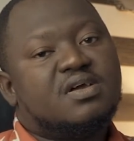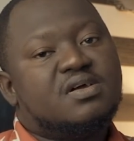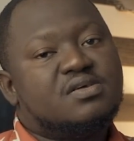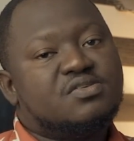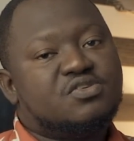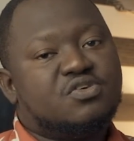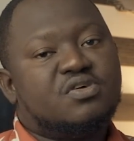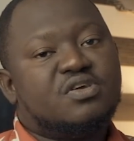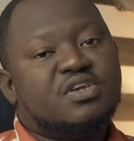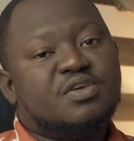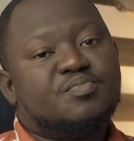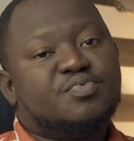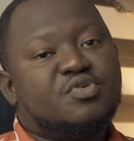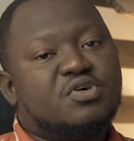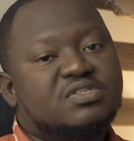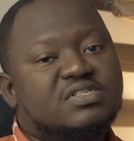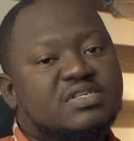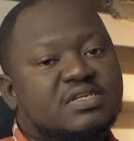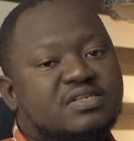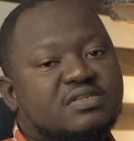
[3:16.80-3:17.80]
your
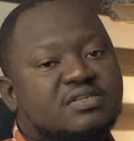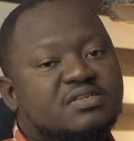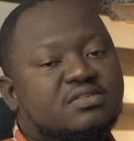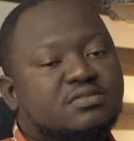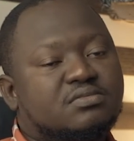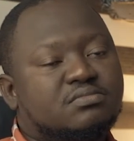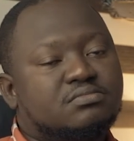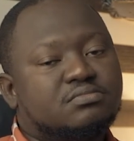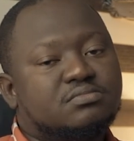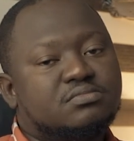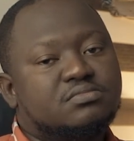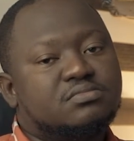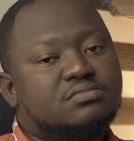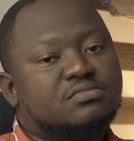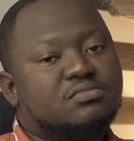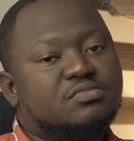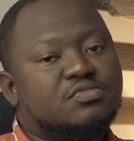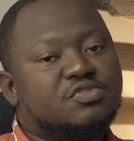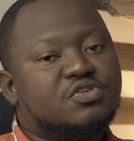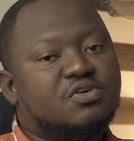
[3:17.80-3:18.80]
imports and
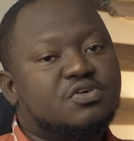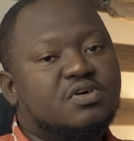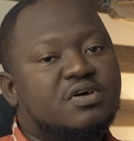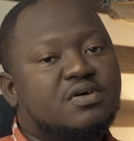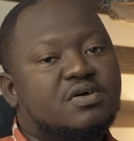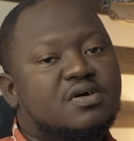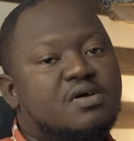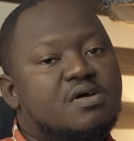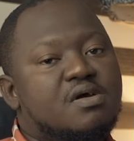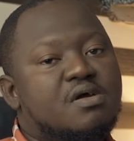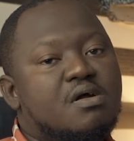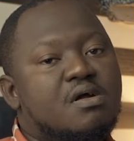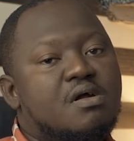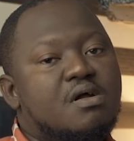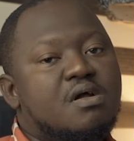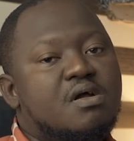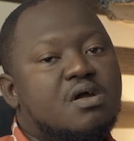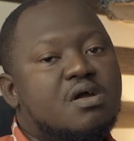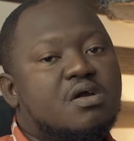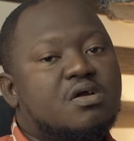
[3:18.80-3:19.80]
your
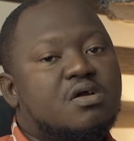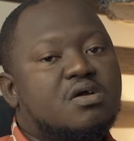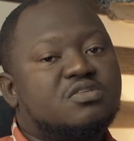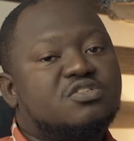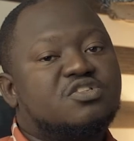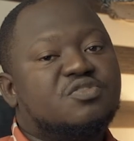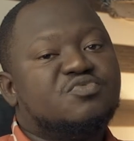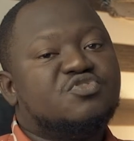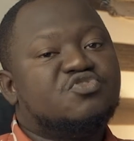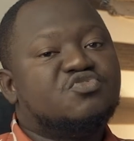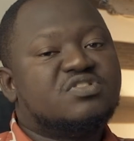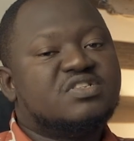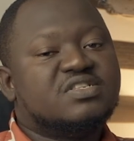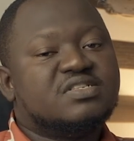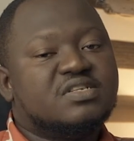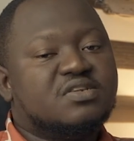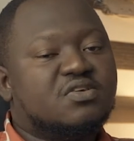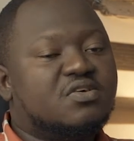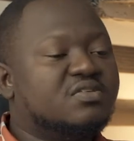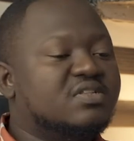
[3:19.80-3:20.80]
custom
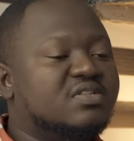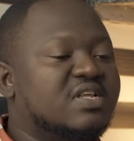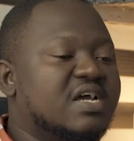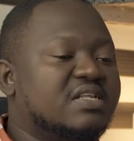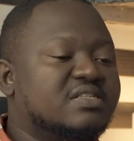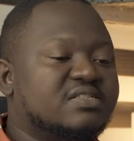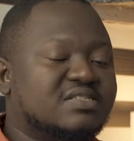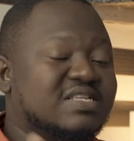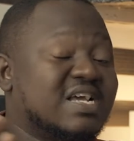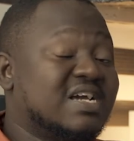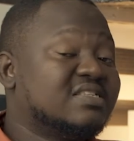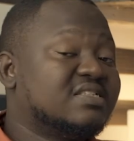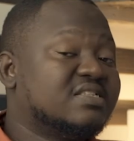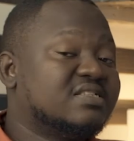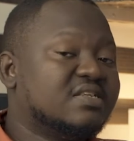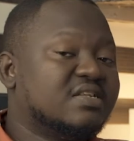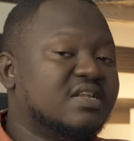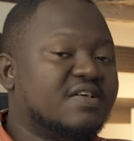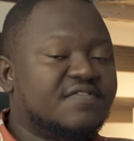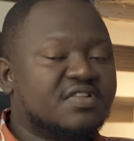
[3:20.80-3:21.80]
duties and all that,
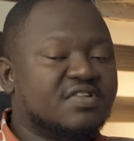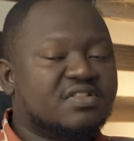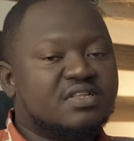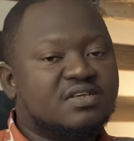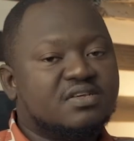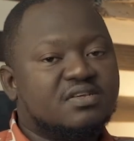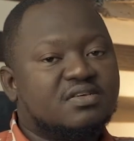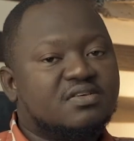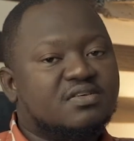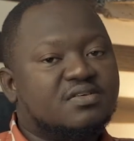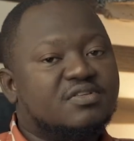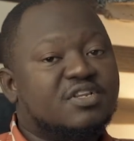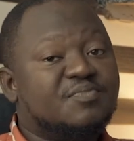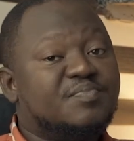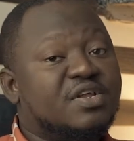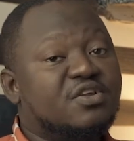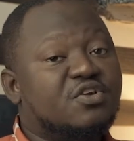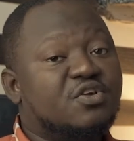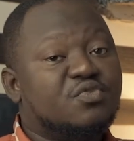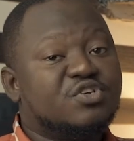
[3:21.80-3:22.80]
taxes and everything,
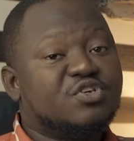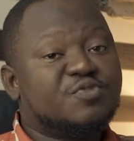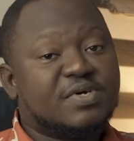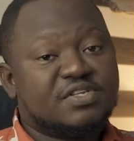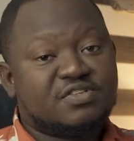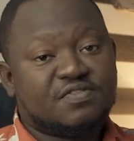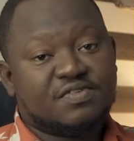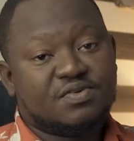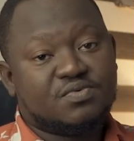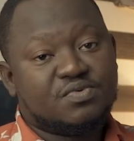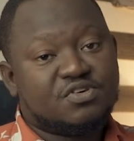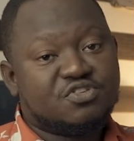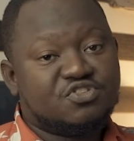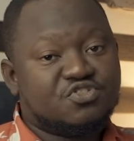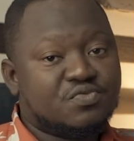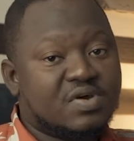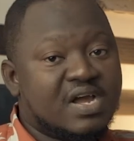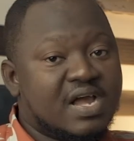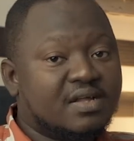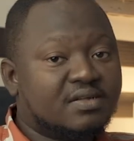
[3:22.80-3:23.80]
depending on which part of the world
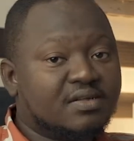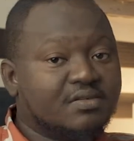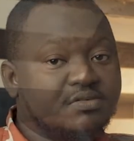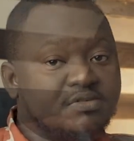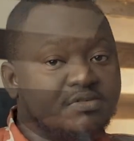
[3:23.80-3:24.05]
you are.